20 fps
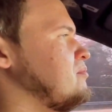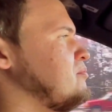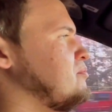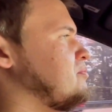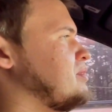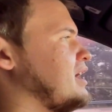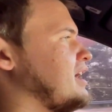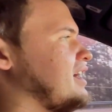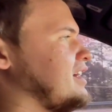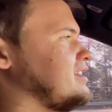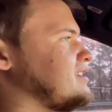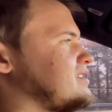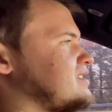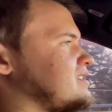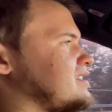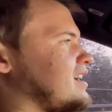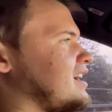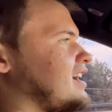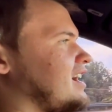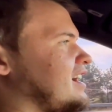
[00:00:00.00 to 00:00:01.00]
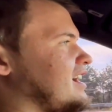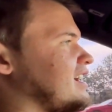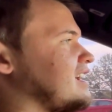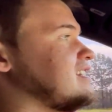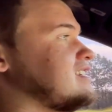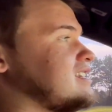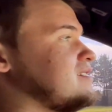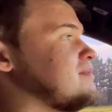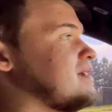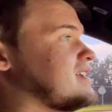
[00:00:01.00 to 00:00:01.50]
But
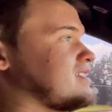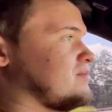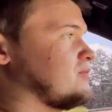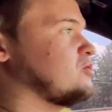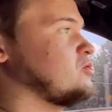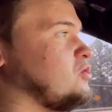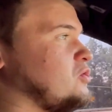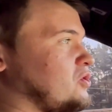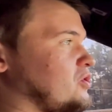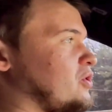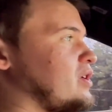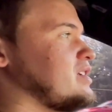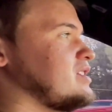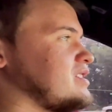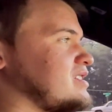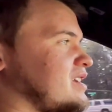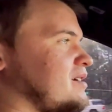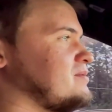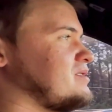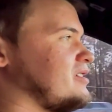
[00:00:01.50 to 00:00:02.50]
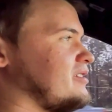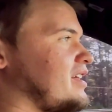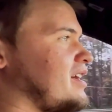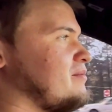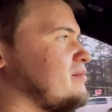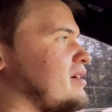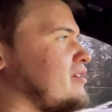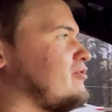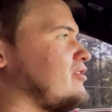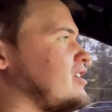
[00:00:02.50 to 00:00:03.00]
it did make some cool noises up till
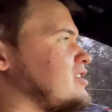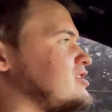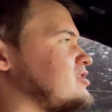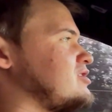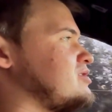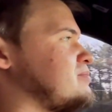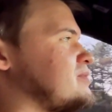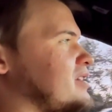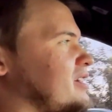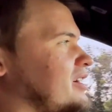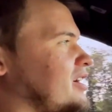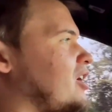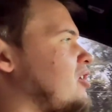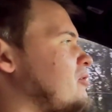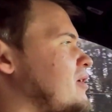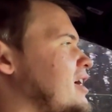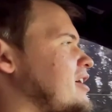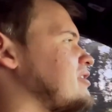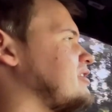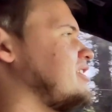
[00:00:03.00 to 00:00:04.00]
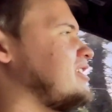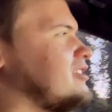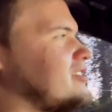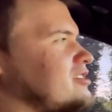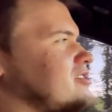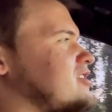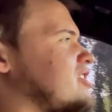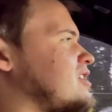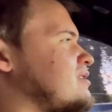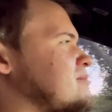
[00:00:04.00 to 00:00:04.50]
then. My friends used to be like, oh wow, you can hear
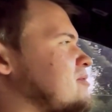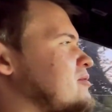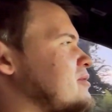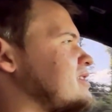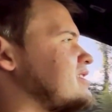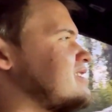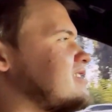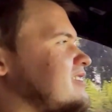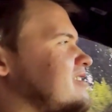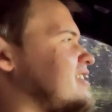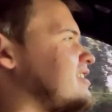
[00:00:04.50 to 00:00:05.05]
the turbo whistle.